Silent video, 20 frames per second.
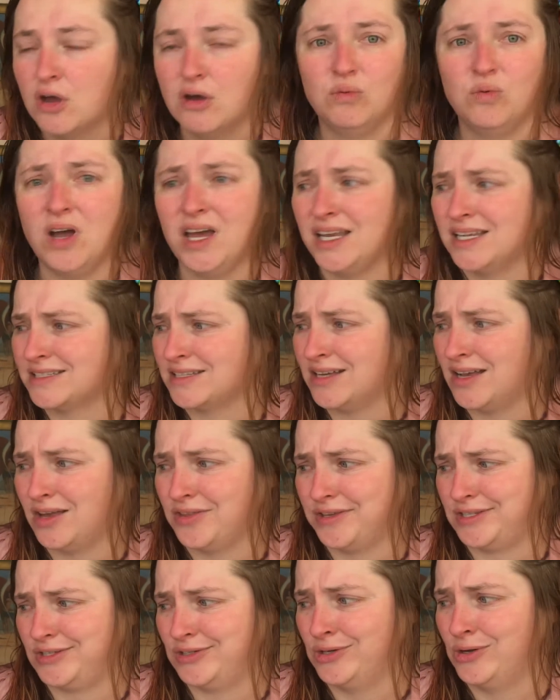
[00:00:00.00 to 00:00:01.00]
"What is all
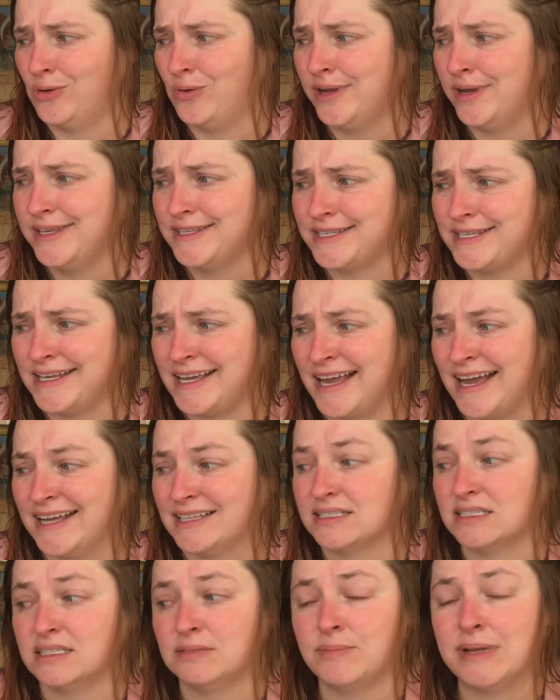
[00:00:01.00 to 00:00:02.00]
this noise?" he
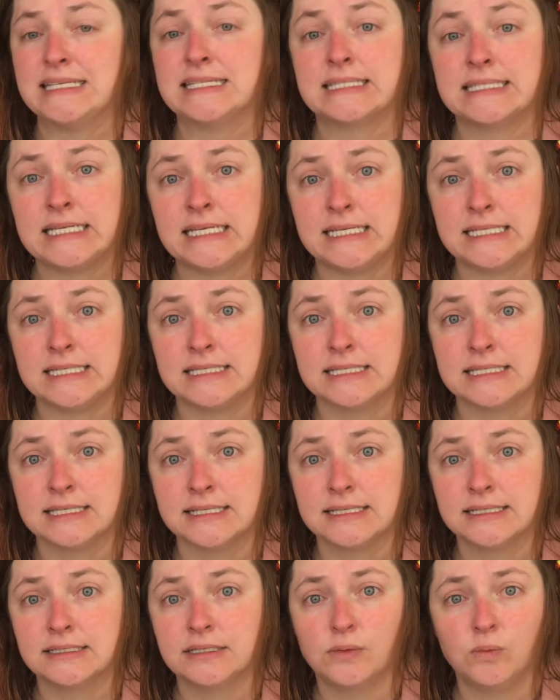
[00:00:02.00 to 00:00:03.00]
asked. "My seeds
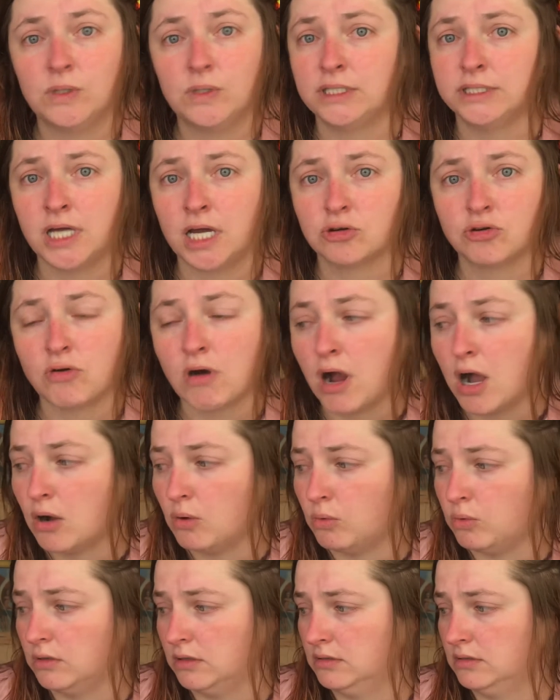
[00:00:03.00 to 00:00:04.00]
will not
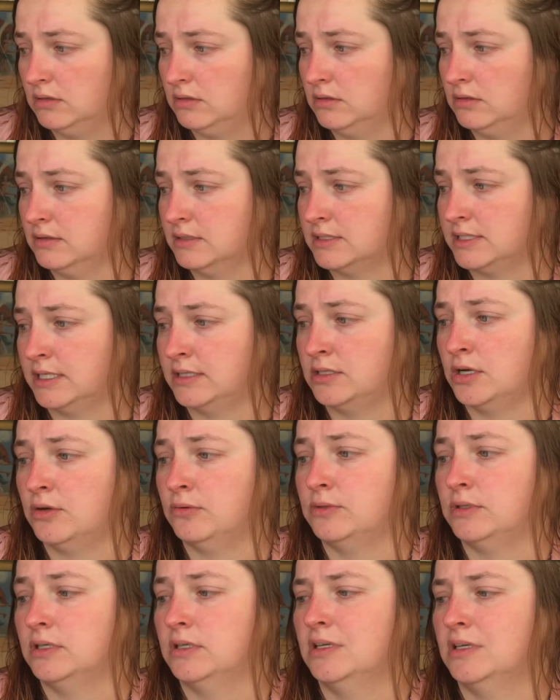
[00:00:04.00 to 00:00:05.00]
grow," said Toad.